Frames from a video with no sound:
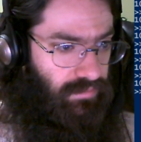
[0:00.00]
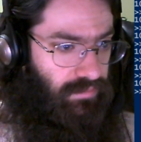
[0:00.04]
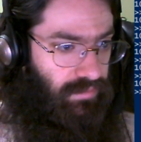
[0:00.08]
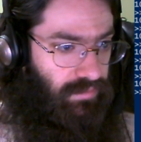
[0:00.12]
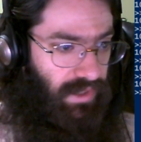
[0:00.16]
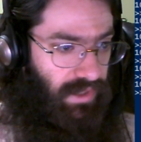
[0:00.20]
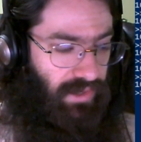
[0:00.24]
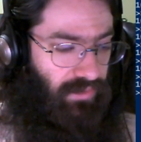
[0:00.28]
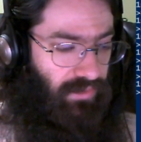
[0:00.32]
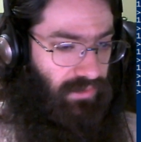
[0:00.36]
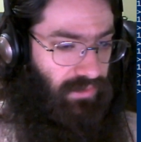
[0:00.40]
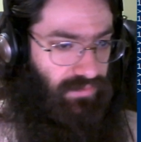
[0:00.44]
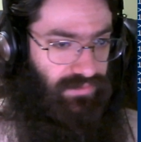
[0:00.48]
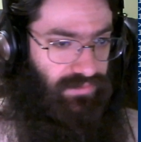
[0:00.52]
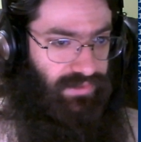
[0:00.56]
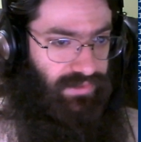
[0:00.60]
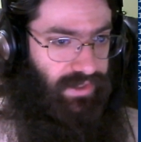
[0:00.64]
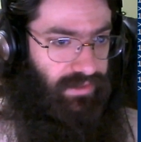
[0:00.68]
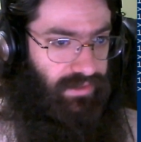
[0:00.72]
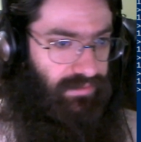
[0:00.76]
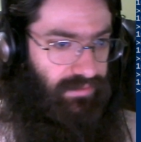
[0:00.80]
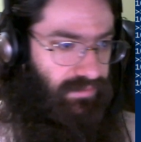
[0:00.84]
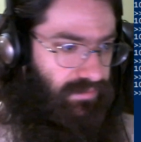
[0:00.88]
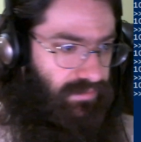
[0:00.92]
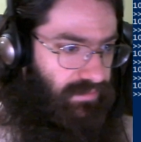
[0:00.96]
I don't
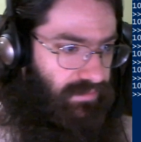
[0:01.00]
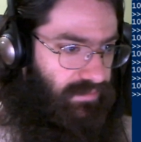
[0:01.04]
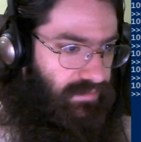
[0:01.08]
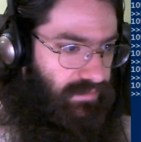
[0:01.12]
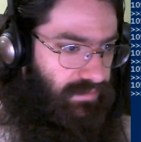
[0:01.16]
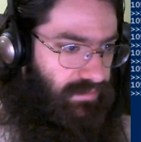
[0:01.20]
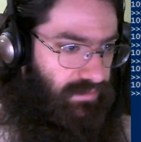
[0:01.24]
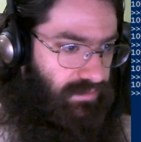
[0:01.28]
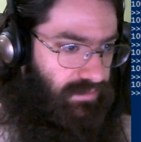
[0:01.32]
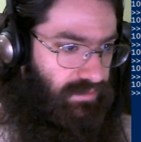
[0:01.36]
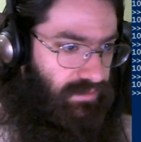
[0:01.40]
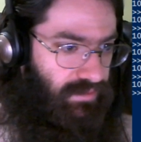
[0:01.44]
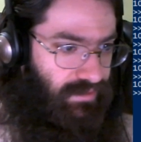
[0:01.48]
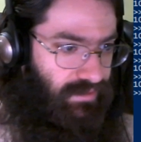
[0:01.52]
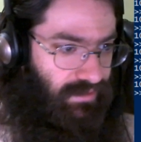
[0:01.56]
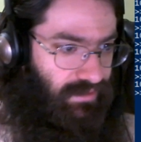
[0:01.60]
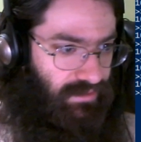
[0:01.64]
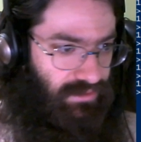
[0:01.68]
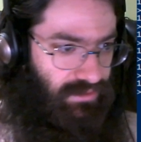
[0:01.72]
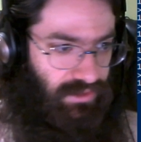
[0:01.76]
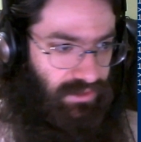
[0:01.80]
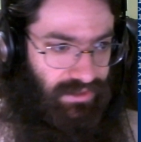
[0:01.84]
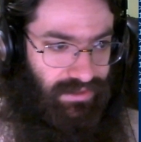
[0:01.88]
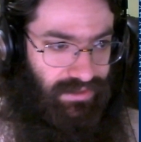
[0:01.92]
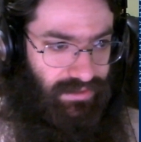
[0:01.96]
understand.
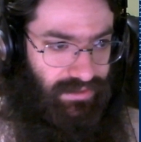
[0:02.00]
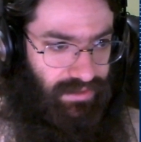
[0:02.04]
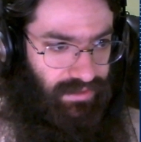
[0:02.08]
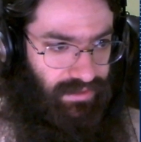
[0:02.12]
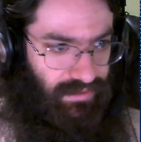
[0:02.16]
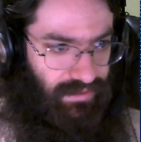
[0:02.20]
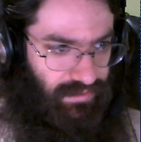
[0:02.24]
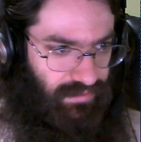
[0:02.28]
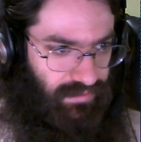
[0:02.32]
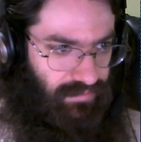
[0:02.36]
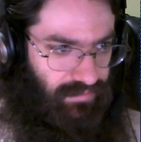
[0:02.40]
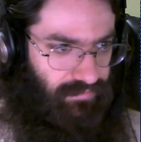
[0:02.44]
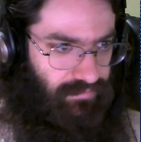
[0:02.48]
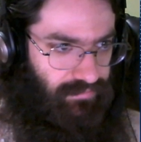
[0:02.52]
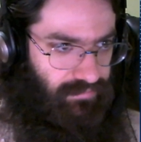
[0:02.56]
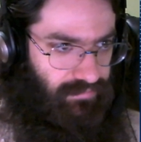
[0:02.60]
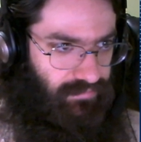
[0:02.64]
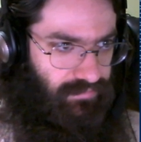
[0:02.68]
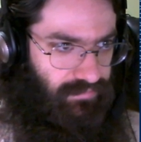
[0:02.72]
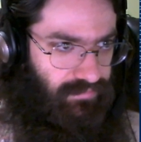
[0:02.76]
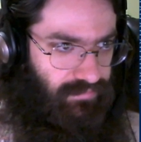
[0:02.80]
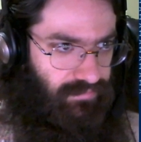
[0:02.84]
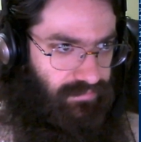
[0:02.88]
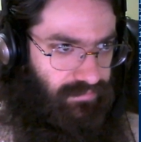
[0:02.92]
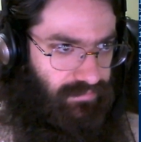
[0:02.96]
Statistics.
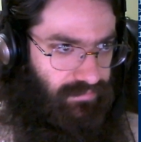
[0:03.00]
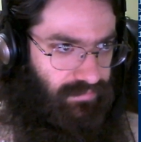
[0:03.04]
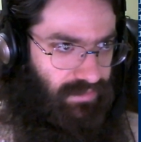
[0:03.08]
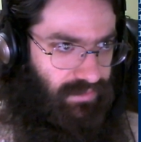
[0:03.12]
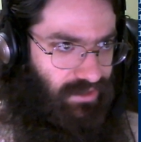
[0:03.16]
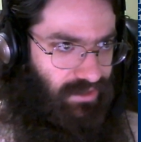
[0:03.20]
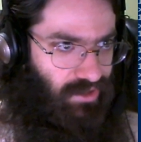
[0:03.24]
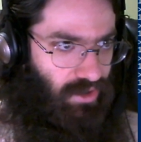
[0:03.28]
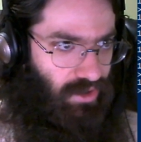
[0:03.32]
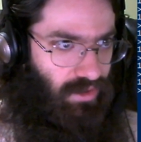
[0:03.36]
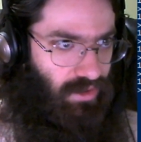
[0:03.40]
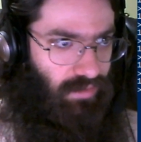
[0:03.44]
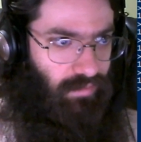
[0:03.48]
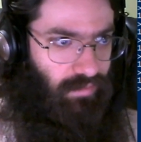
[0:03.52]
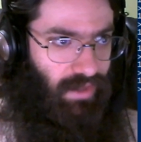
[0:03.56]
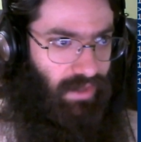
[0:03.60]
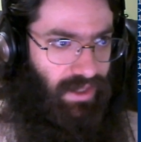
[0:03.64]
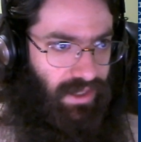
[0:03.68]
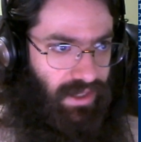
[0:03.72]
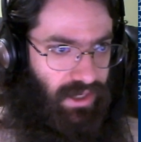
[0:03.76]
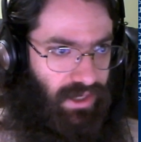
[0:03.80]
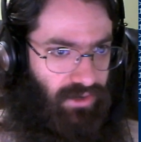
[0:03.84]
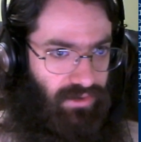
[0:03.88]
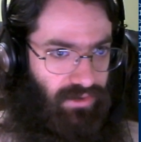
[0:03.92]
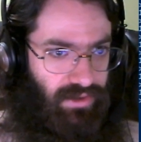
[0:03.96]
Not my
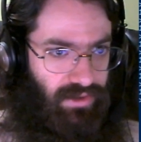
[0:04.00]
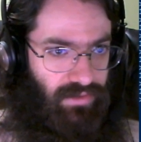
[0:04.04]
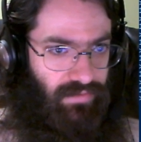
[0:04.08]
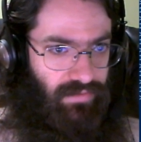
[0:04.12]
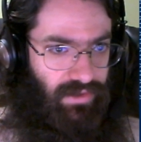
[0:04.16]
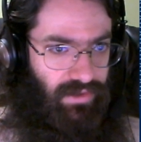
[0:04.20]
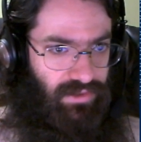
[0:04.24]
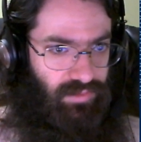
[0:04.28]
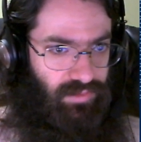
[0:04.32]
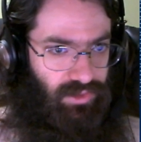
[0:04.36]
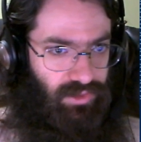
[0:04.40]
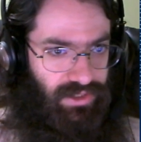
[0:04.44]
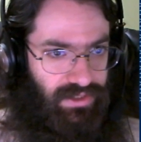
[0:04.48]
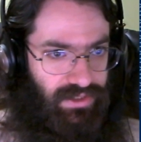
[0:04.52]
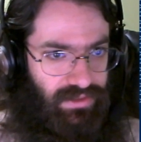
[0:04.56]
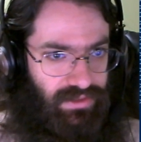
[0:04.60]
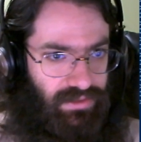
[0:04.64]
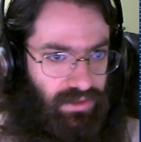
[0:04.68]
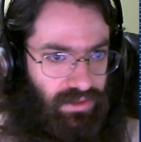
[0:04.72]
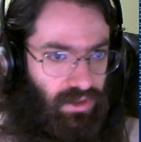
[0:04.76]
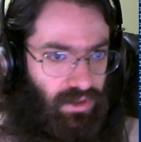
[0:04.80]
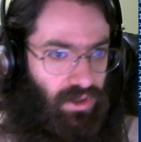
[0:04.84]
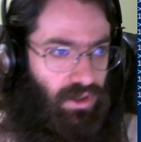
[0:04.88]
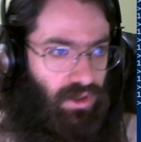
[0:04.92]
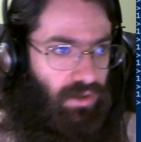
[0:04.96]
area of expertise.
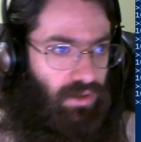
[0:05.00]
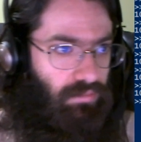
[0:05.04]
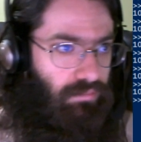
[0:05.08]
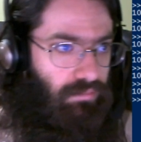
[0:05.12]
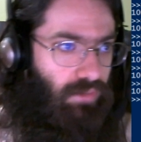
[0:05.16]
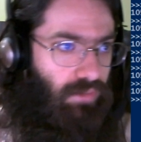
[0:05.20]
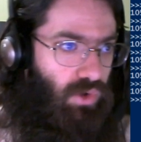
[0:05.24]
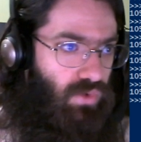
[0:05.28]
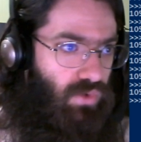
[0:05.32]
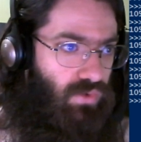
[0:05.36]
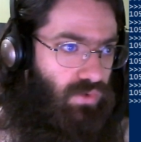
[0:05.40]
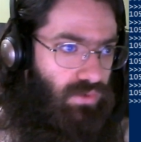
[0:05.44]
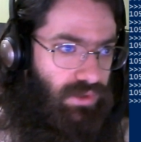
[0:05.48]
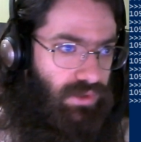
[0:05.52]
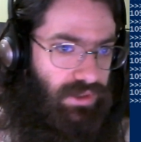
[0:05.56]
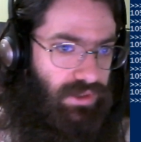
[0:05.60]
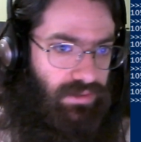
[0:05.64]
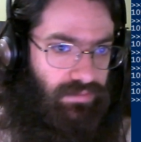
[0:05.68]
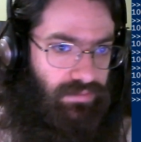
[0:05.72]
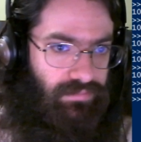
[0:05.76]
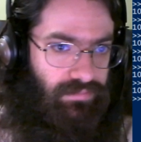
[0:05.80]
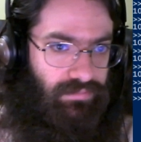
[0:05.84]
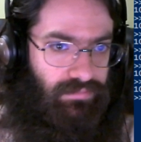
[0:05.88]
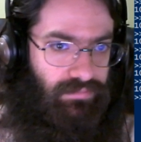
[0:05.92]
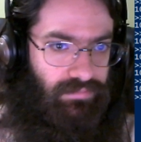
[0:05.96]
Mode.
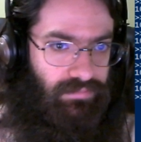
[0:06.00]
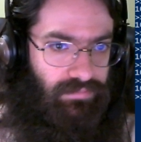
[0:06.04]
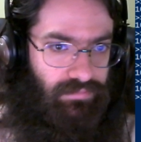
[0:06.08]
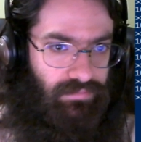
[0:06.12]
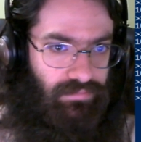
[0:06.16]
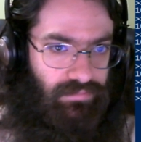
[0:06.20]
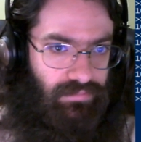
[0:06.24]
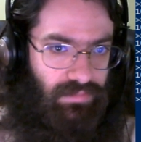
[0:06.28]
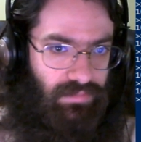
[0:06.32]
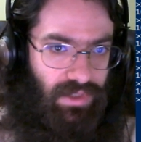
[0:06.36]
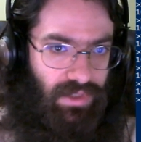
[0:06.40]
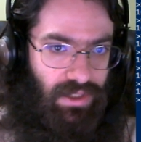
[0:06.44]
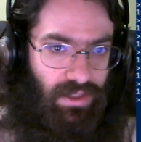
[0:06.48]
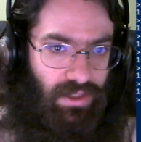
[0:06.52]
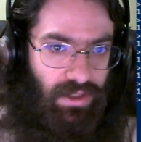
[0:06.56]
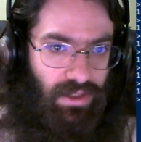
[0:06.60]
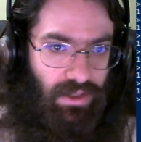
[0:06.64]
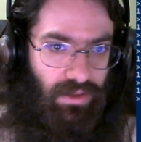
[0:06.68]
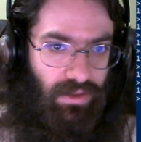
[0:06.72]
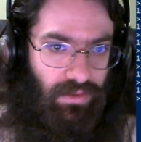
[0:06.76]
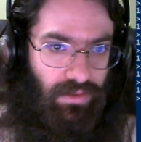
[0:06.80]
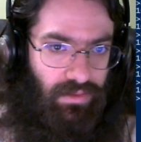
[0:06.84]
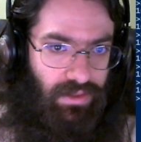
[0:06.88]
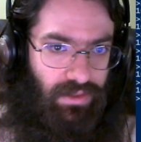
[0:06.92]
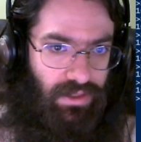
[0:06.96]

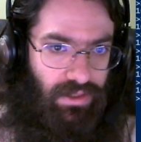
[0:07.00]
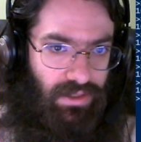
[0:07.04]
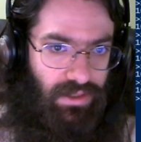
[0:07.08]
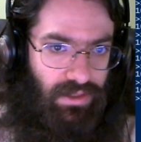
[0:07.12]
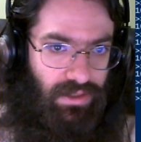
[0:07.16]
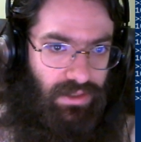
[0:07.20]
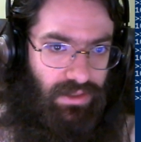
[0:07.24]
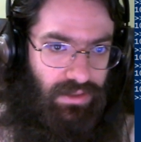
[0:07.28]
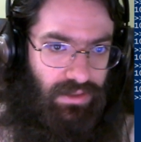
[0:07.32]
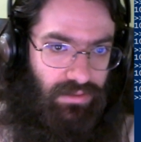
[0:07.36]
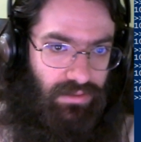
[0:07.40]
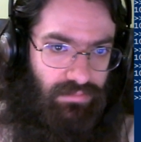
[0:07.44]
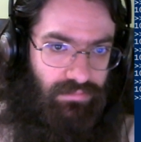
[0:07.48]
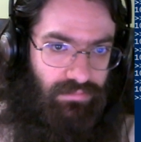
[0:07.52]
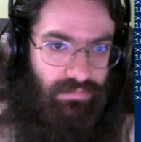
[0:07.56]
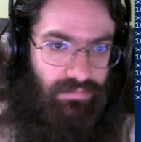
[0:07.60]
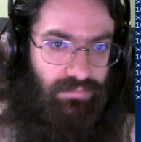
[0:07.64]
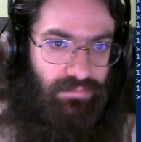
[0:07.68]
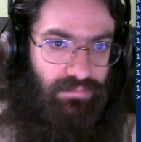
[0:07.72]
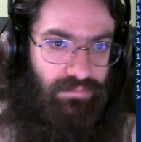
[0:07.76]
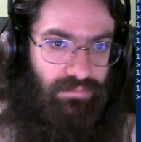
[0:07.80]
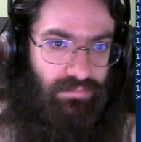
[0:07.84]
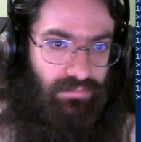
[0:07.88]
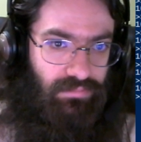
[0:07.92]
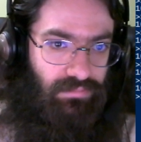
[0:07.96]
The
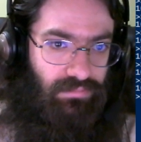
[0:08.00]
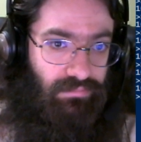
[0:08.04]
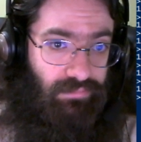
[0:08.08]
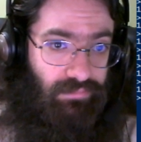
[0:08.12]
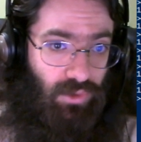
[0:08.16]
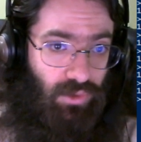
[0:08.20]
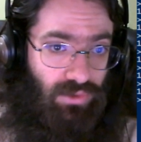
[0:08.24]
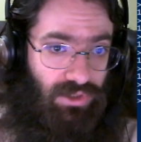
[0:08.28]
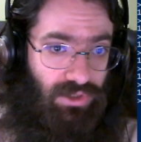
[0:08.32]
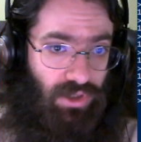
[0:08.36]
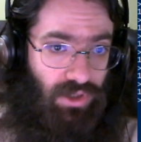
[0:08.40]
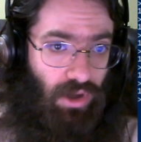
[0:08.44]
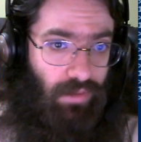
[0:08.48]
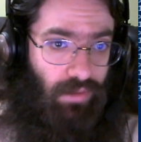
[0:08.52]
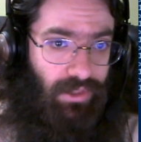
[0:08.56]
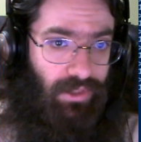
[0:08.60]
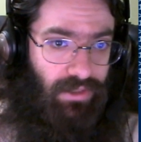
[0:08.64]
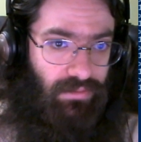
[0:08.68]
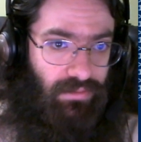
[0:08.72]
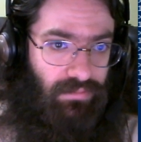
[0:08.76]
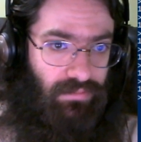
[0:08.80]
most common.